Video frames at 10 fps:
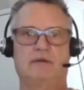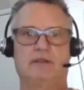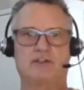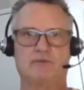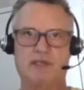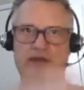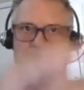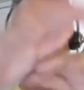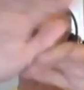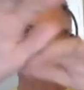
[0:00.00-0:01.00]
is being
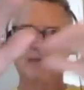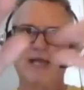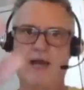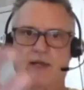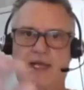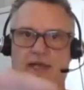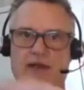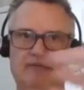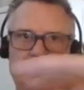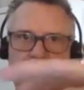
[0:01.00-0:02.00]
formed out ahead
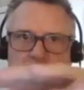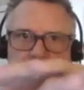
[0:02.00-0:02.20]
of you.